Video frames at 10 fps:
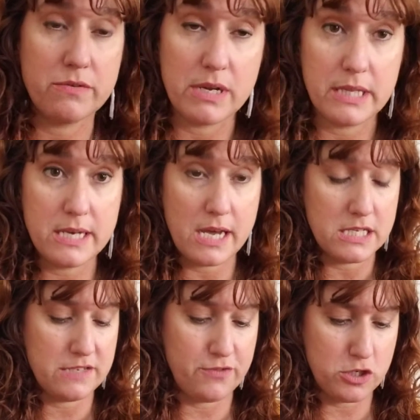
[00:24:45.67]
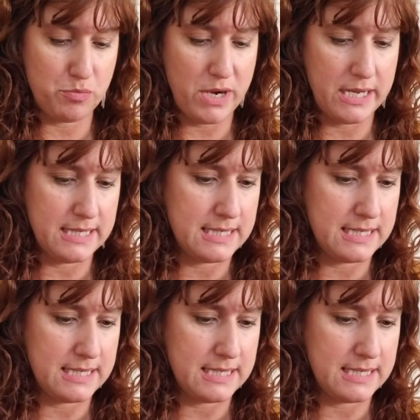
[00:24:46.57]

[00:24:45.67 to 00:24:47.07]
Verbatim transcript: really nice for spring and